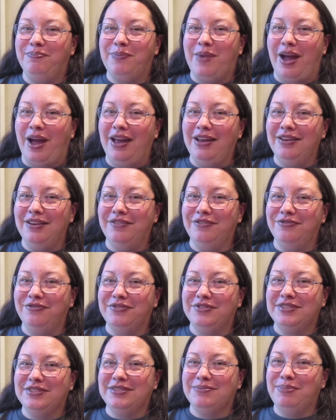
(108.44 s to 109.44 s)
kind of
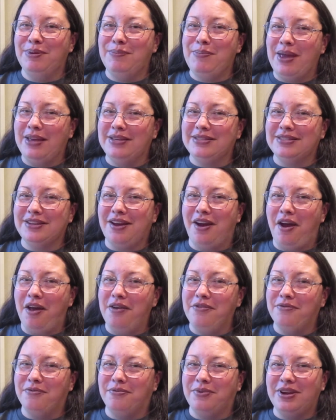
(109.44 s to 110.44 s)
be based
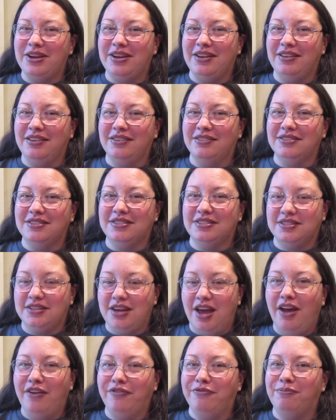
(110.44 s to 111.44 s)
on real
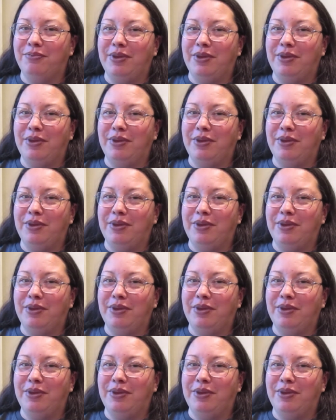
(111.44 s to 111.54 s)
stuff,